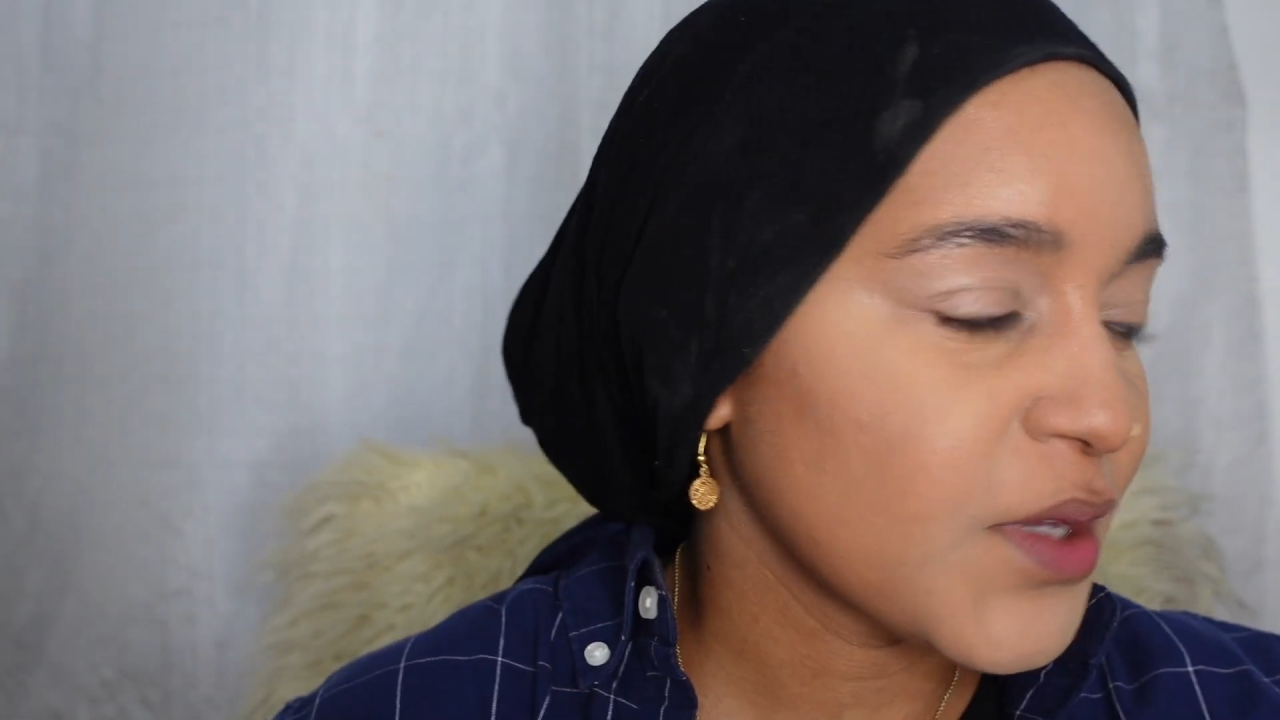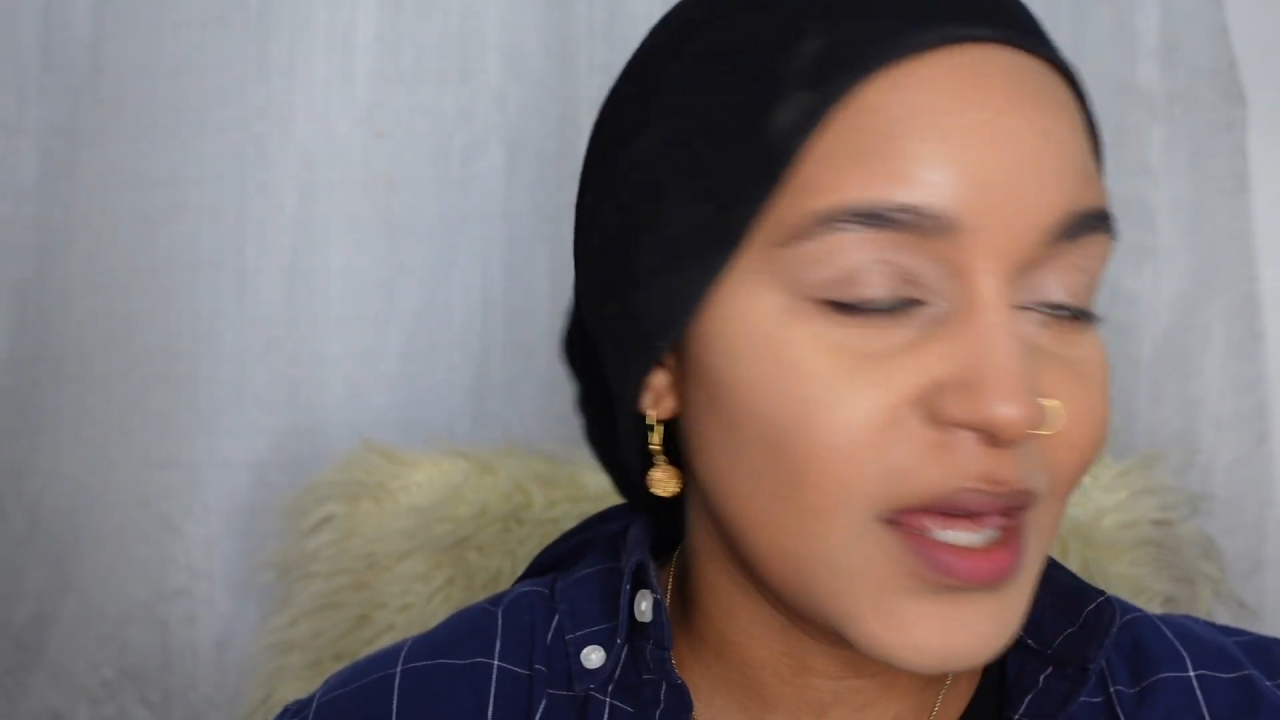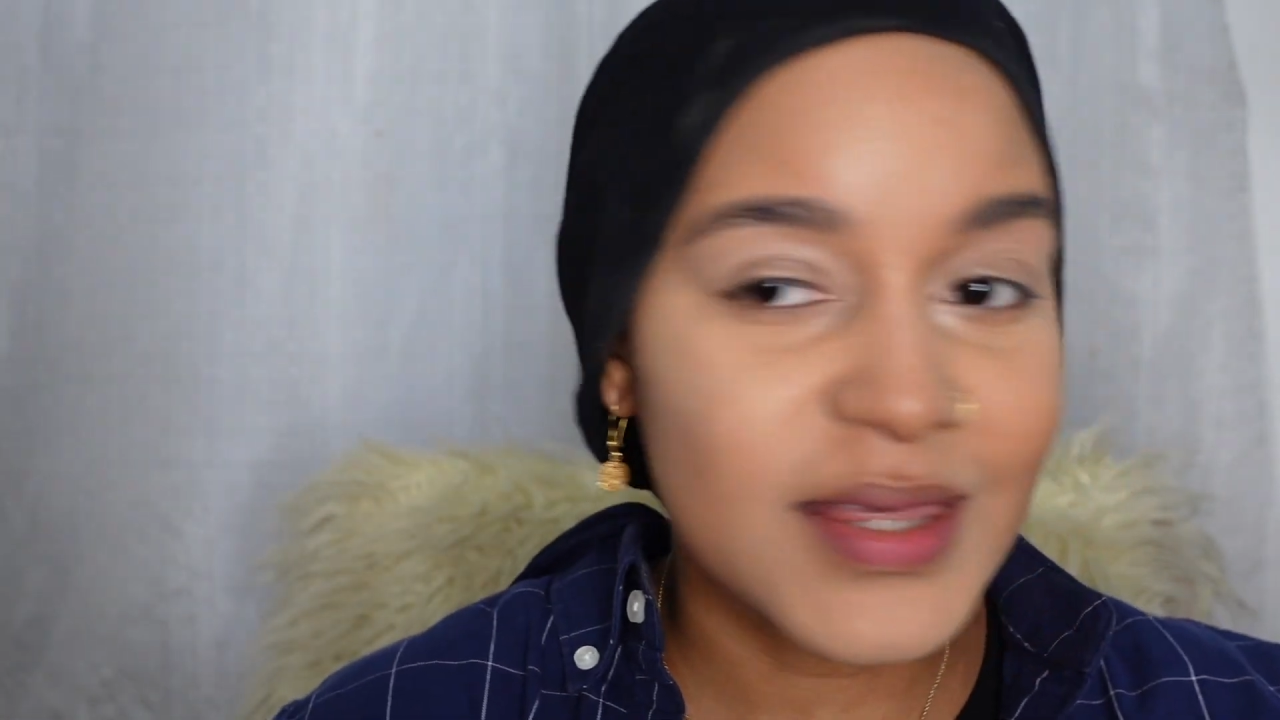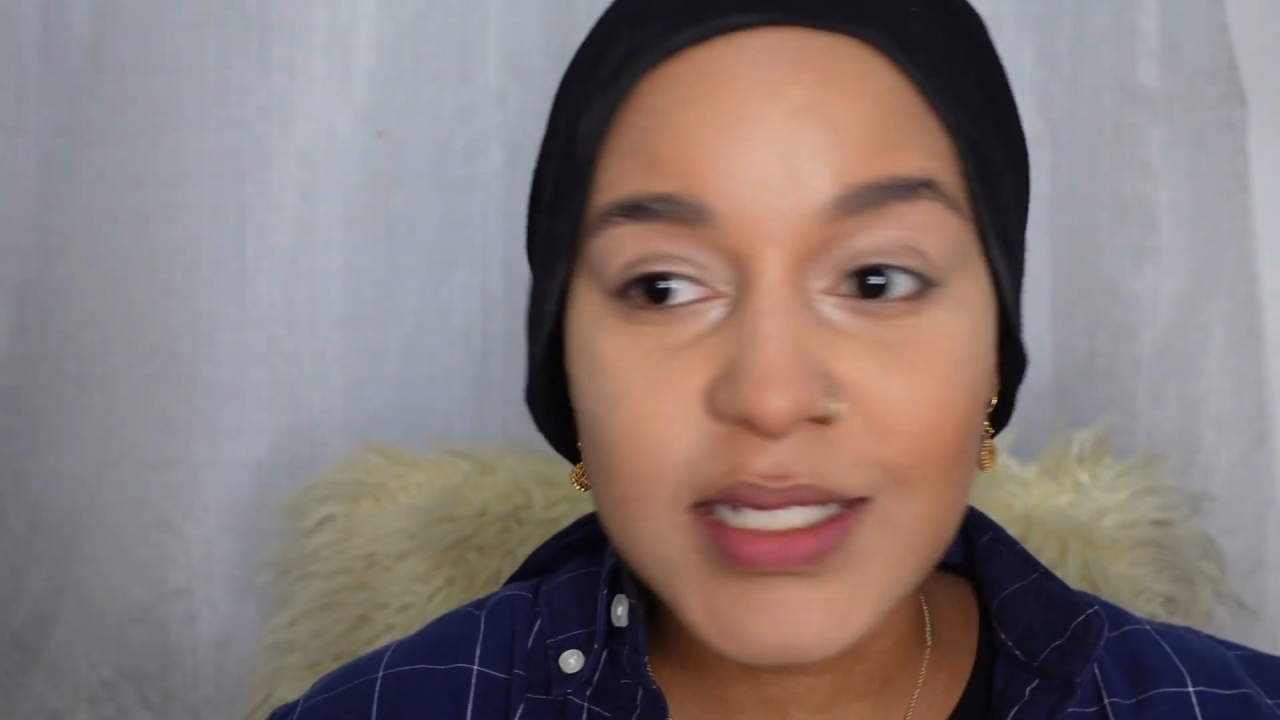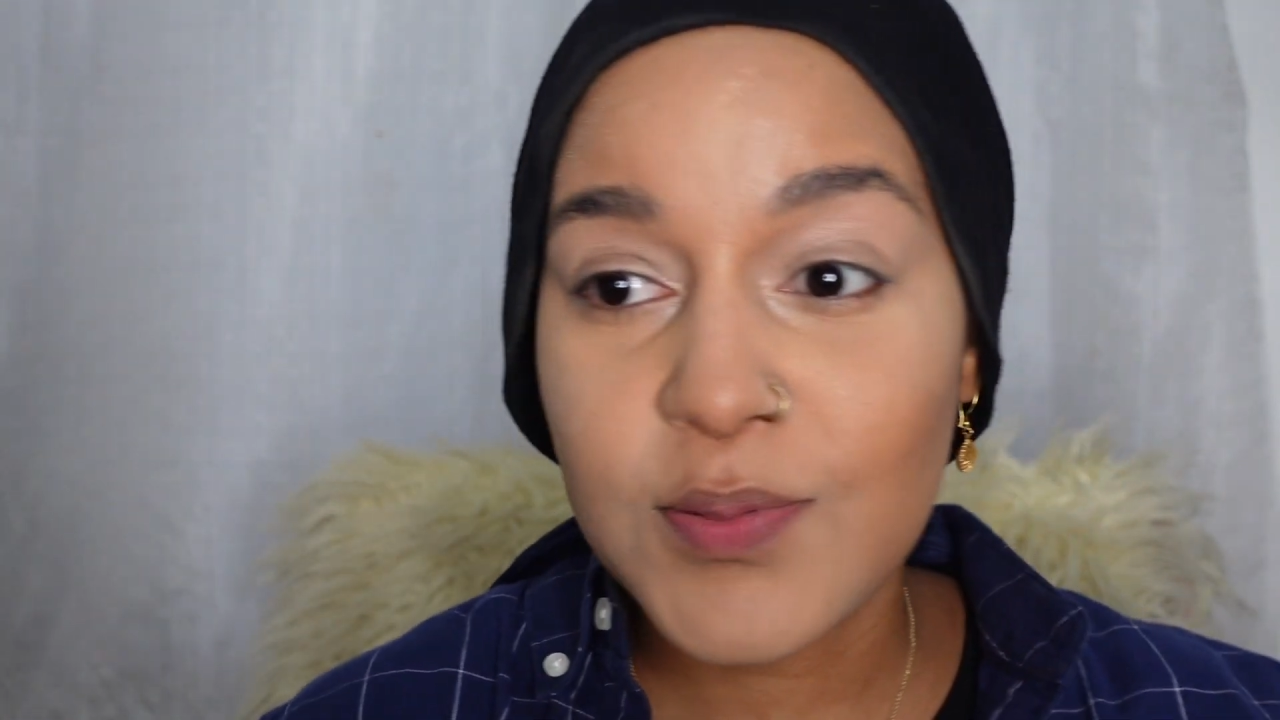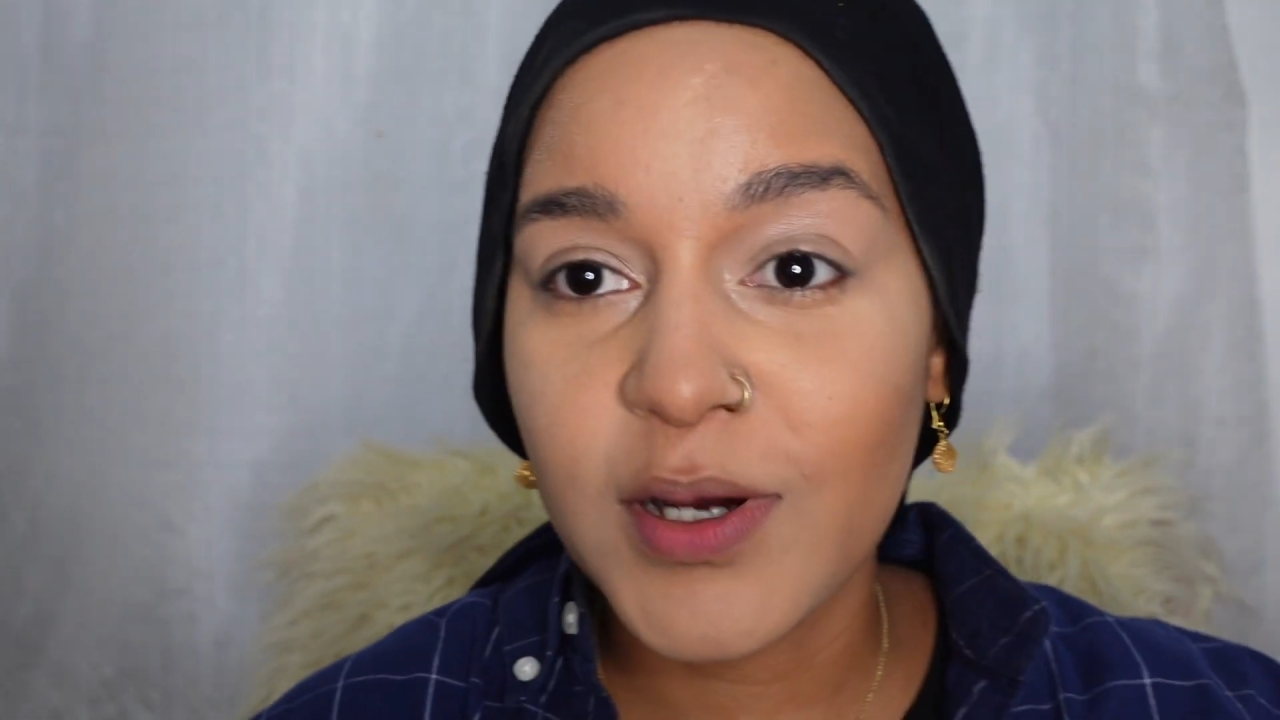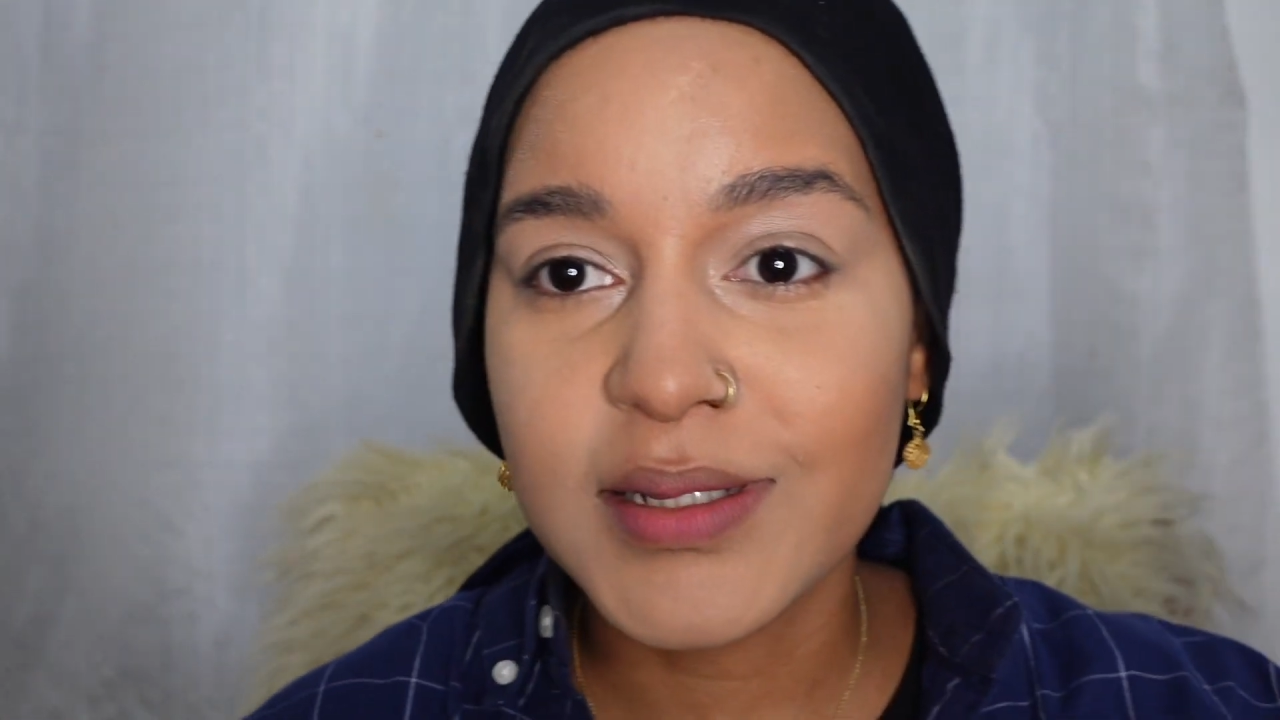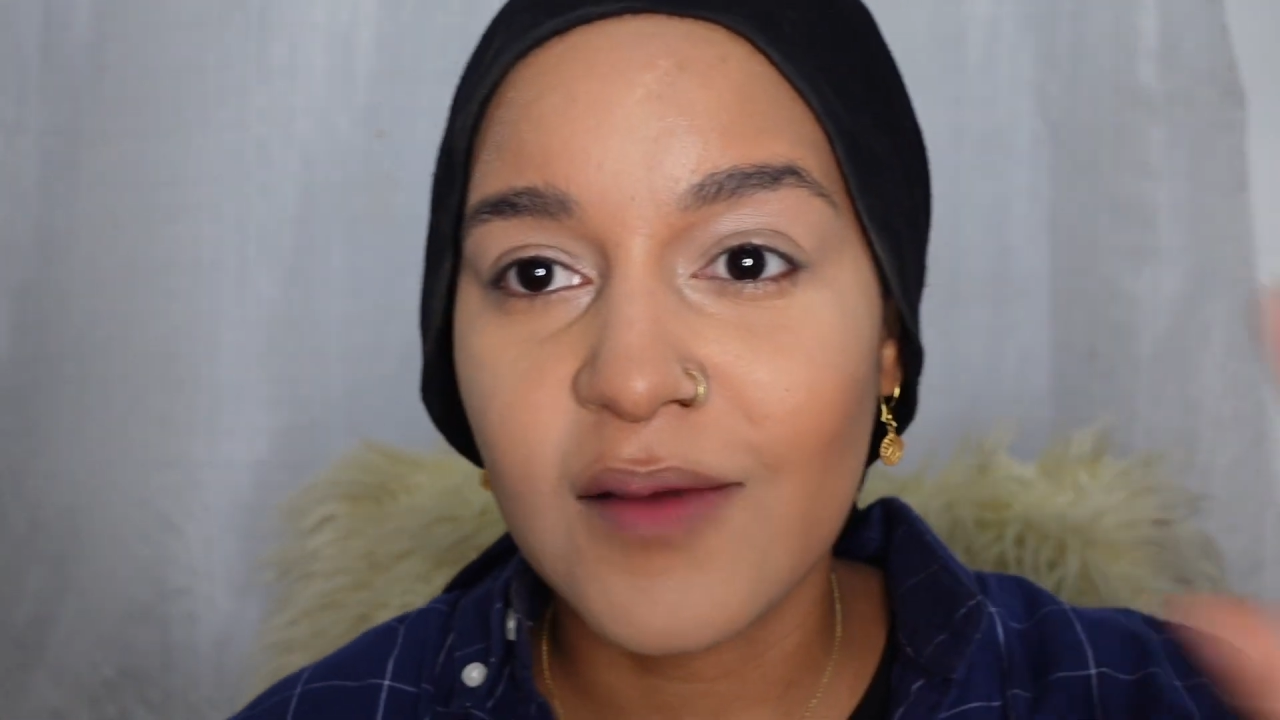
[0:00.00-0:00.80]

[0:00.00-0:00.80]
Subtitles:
At this point I